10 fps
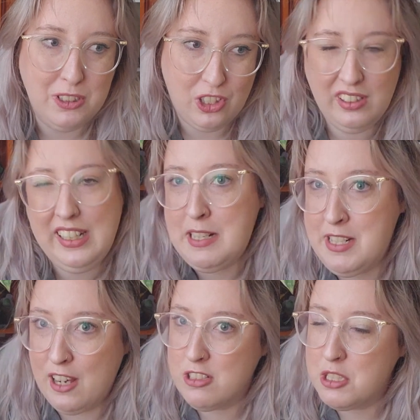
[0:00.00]
collect
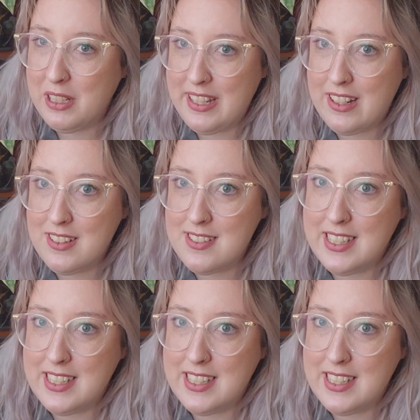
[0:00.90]
houseplants,